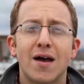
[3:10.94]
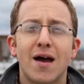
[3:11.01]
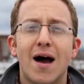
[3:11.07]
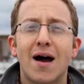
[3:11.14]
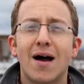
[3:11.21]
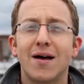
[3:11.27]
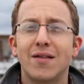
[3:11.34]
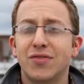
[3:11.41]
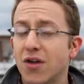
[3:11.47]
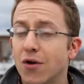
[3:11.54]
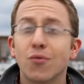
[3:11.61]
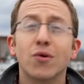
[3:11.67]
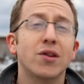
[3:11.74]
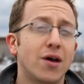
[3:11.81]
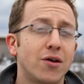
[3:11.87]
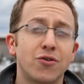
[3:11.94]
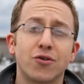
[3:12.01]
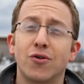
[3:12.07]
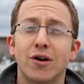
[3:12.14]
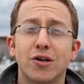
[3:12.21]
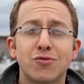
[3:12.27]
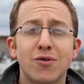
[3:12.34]
uh, they're really
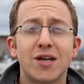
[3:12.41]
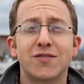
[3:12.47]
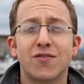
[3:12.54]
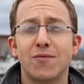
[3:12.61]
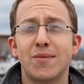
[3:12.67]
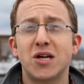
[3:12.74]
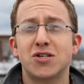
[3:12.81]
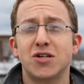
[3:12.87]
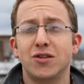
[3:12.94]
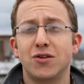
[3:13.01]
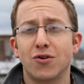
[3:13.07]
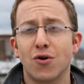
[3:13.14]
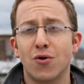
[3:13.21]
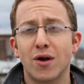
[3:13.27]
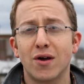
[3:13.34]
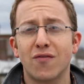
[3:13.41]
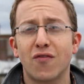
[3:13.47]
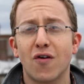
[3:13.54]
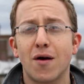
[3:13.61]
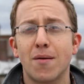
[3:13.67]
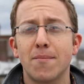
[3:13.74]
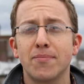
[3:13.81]
undergoing a transformation. They're going
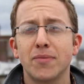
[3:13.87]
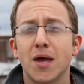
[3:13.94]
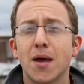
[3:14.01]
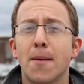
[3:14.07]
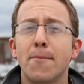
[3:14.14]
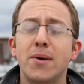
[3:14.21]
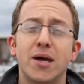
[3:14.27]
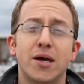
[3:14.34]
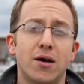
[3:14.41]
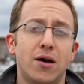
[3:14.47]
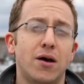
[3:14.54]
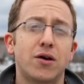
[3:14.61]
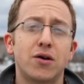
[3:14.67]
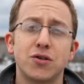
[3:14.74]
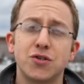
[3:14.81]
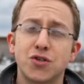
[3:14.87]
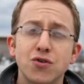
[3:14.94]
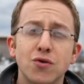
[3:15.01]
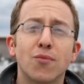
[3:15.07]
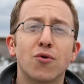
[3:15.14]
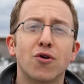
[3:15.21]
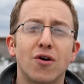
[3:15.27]
from being a
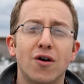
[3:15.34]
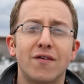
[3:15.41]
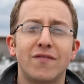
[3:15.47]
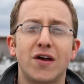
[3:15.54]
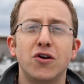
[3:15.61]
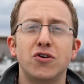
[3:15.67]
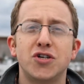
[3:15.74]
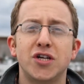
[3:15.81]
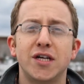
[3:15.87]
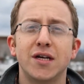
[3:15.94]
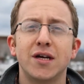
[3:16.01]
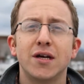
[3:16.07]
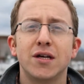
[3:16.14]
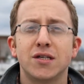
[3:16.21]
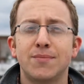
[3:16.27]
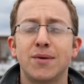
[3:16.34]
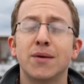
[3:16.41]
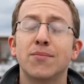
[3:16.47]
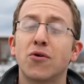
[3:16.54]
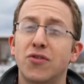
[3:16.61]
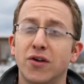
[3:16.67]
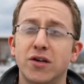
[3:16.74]
consumer of energy to
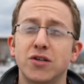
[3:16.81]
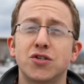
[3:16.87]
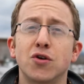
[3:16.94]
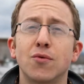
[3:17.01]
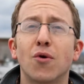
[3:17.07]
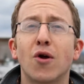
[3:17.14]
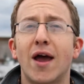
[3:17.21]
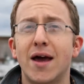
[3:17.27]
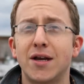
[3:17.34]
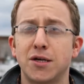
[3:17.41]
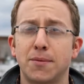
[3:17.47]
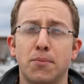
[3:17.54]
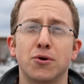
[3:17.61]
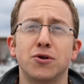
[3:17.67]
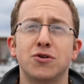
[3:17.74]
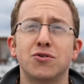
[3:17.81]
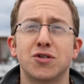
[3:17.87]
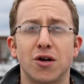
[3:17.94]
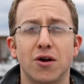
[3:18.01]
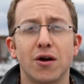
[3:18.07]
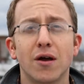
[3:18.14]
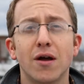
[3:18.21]
being both a consumer and a producer.